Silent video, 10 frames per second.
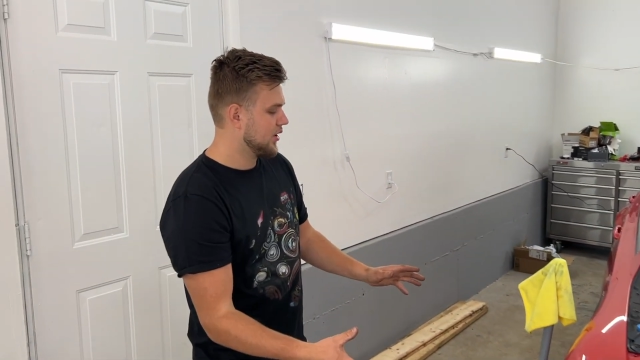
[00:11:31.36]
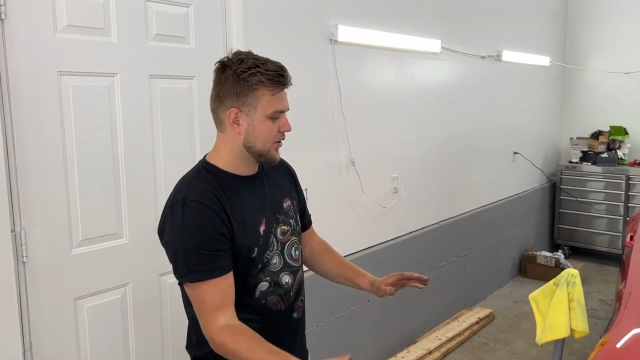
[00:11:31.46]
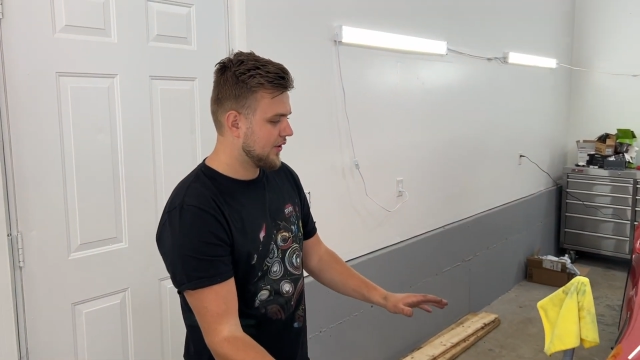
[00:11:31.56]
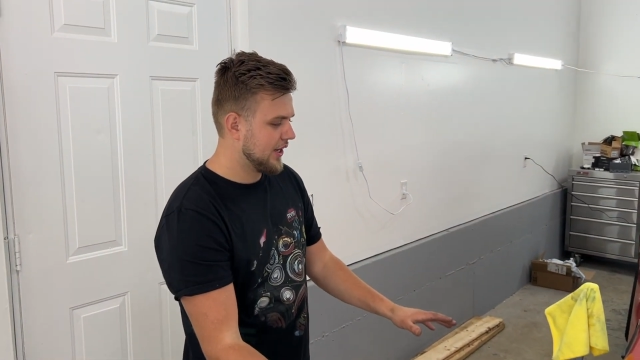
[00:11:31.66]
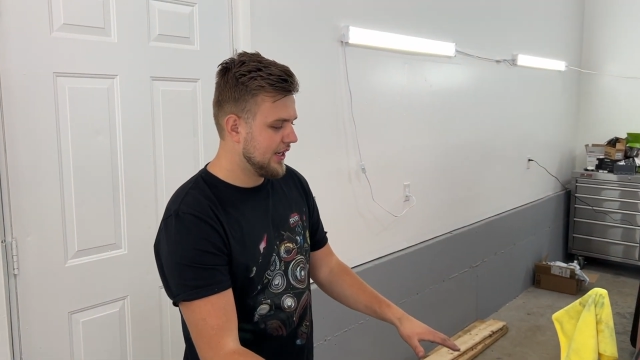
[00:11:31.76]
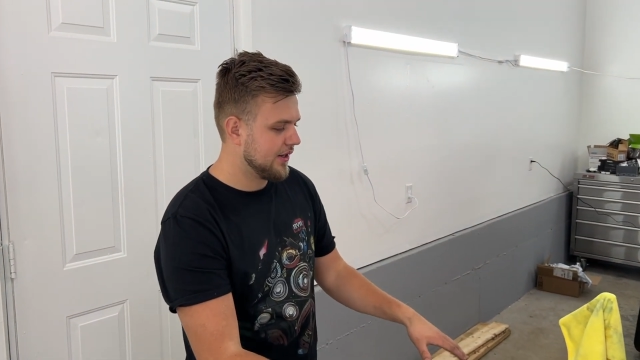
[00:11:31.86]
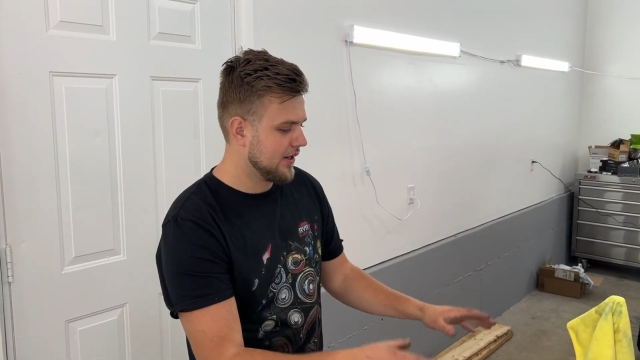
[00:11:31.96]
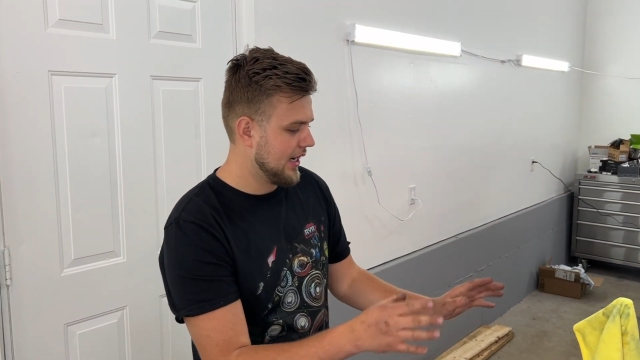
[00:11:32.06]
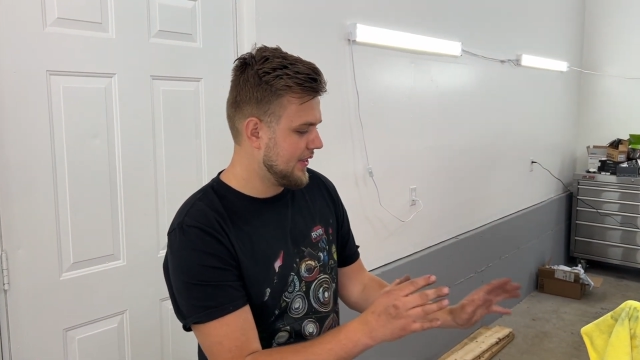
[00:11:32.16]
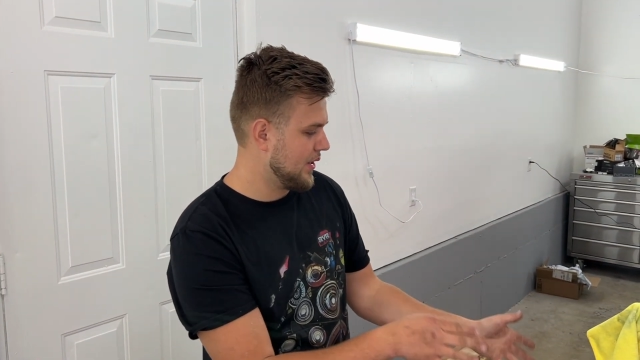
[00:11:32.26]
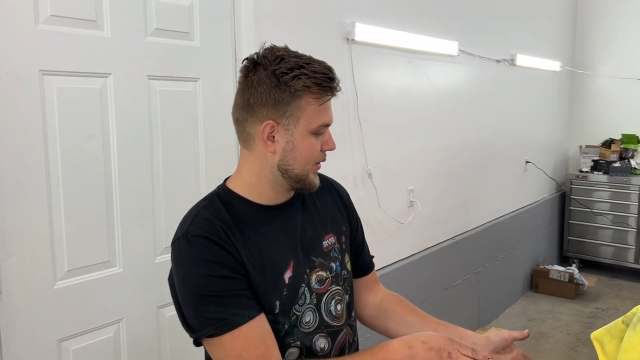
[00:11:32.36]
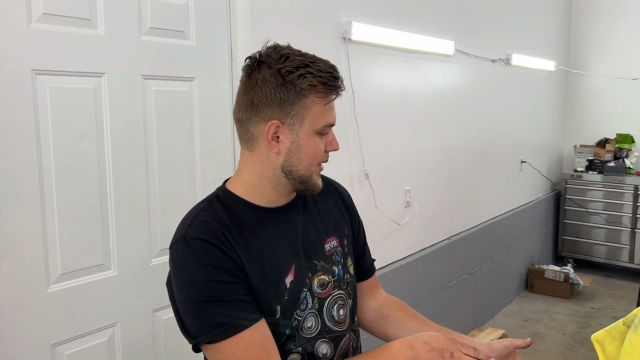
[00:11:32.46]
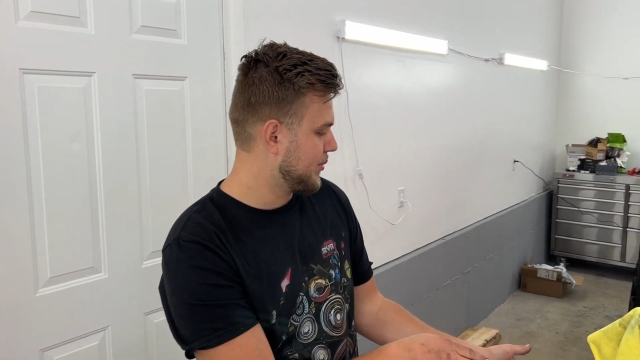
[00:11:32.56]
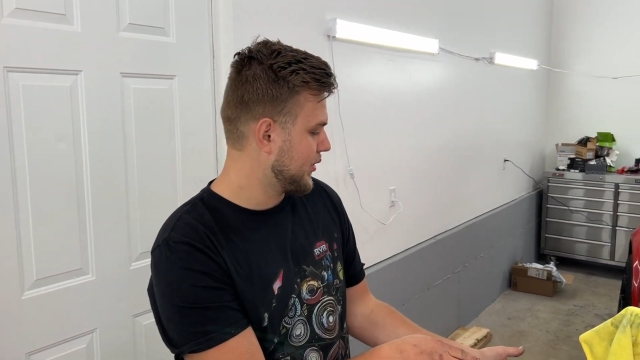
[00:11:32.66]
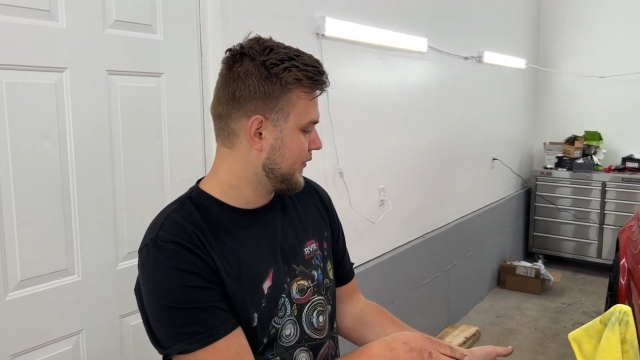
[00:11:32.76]
right here. And then we're going
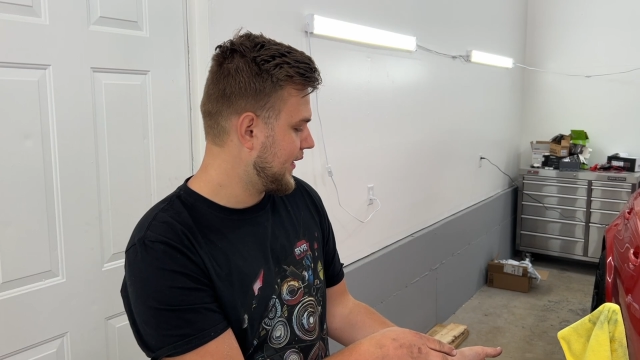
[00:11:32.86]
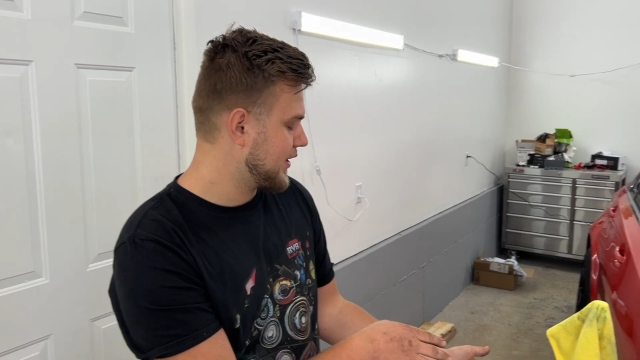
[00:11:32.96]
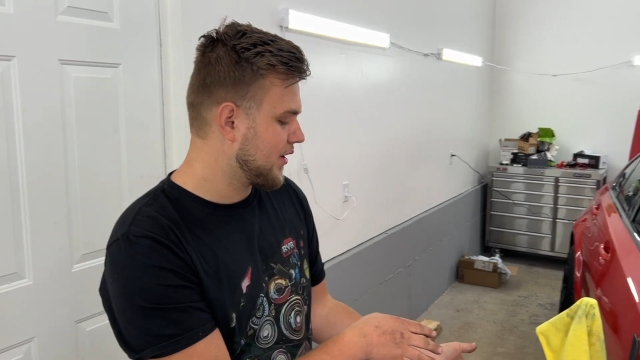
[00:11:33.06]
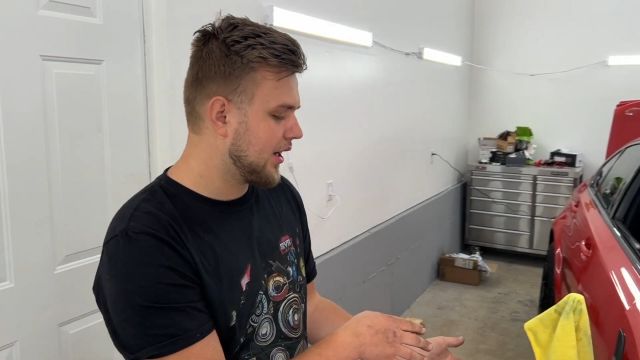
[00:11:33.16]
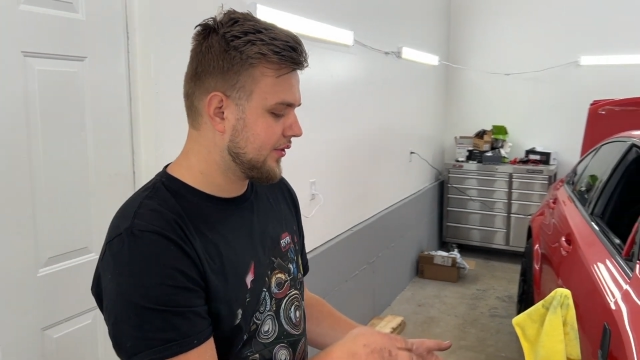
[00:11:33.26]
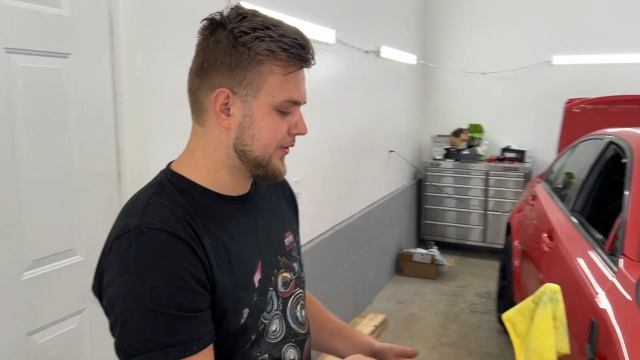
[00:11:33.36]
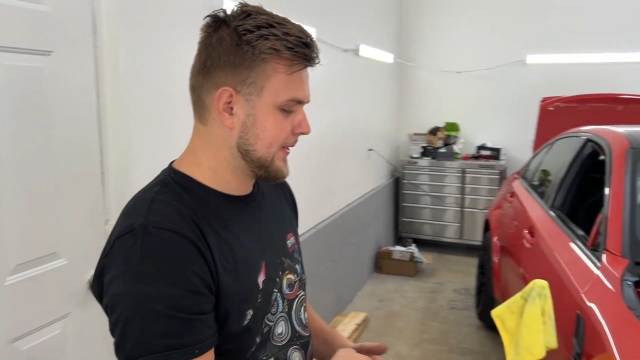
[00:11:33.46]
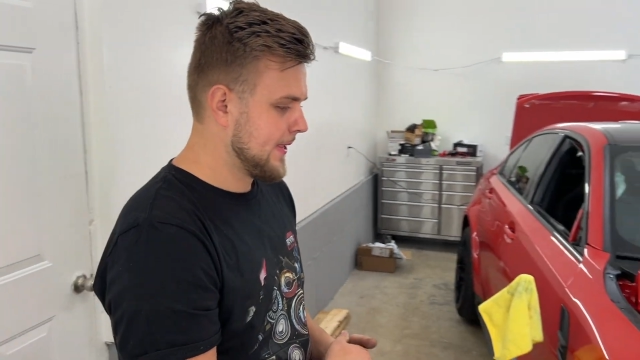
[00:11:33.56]
to pull the fender off.